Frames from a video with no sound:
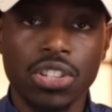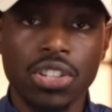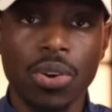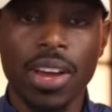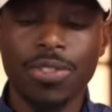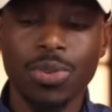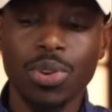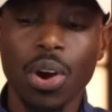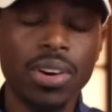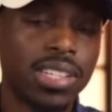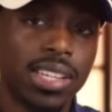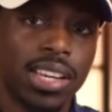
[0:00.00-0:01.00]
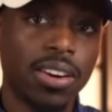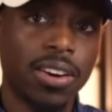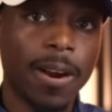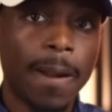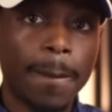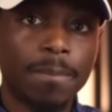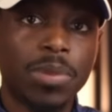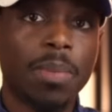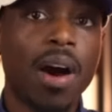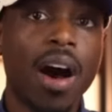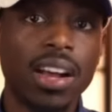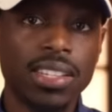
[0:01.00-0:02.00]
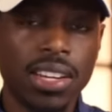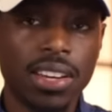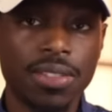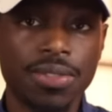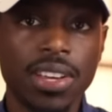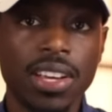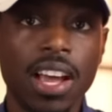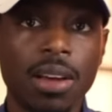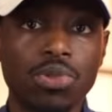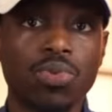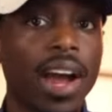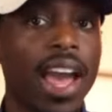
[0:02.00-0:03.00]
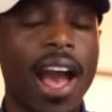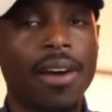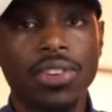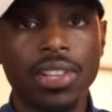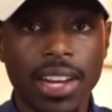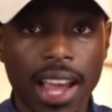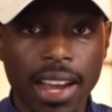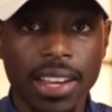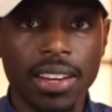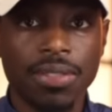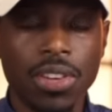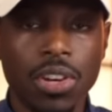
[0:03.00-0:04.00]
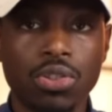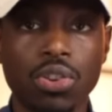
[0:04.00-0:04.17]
So if you notice here, the positive comes right after the negative.